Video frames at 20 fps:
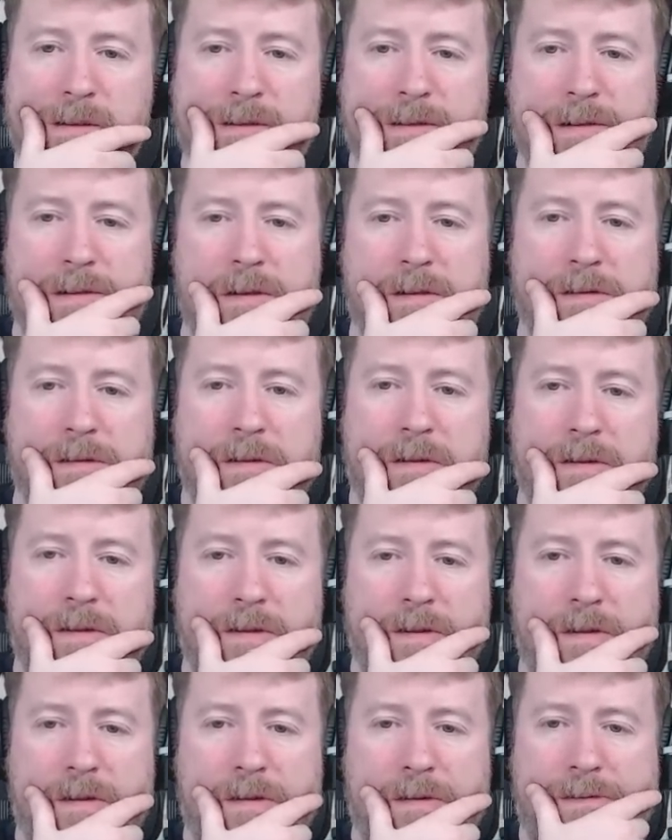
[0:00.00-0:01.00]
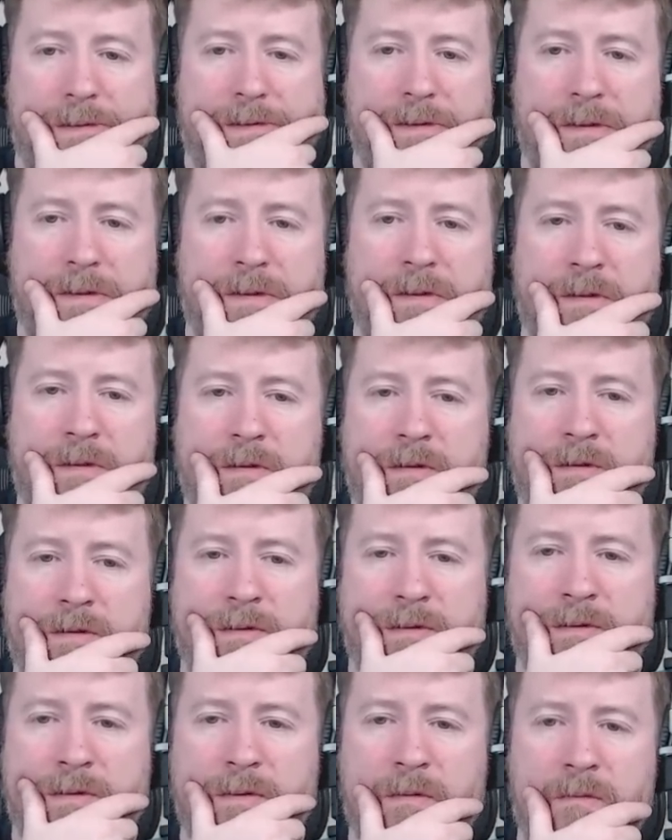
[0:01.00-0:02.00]

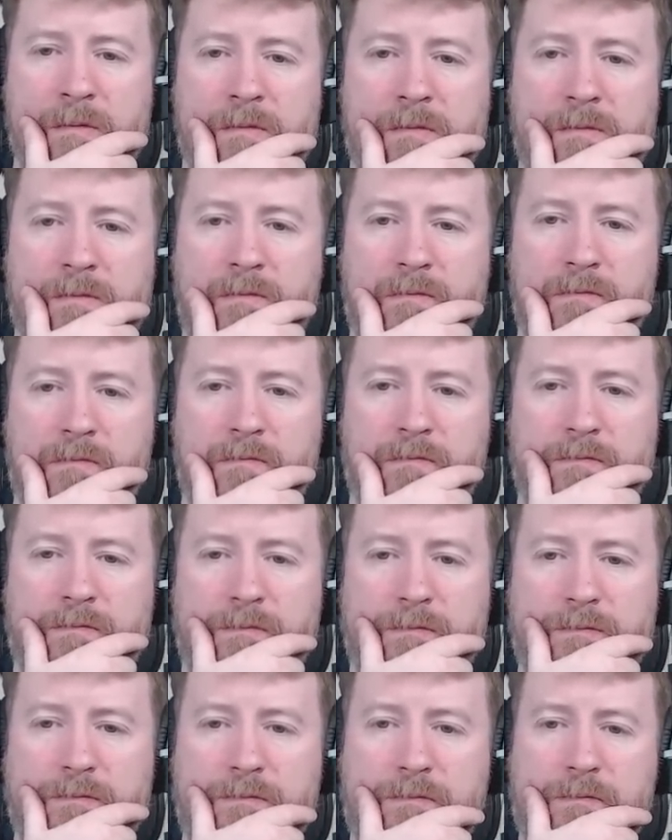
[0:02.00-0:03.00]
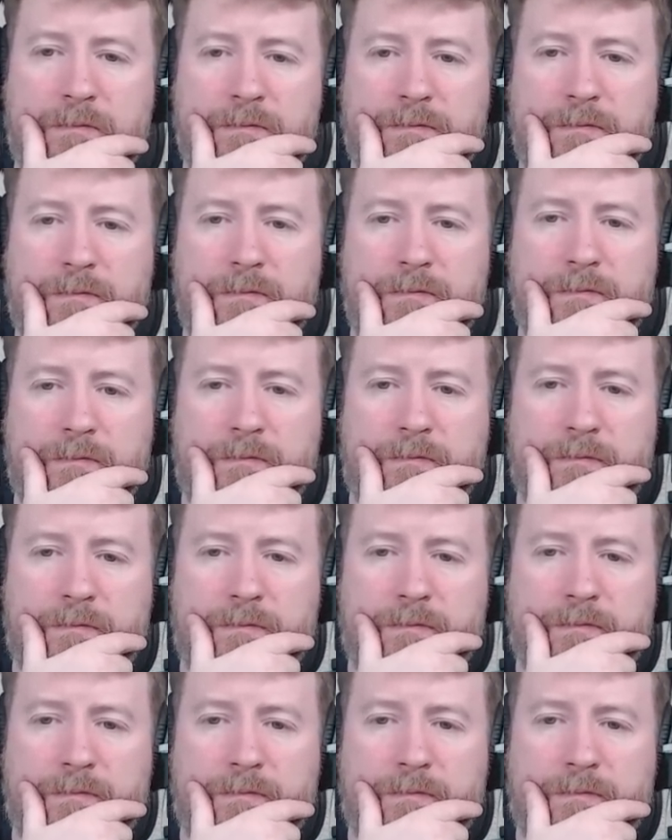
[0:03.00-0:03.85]
The person shown says nothing.